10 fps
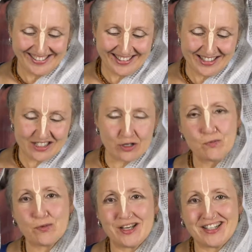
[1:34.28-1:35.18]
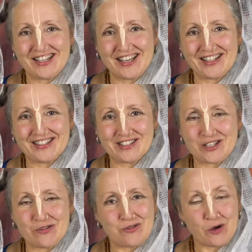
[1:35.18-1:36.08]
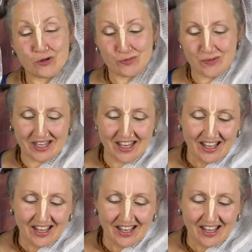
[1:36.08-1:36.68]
It's so poetic and it's so cosmic.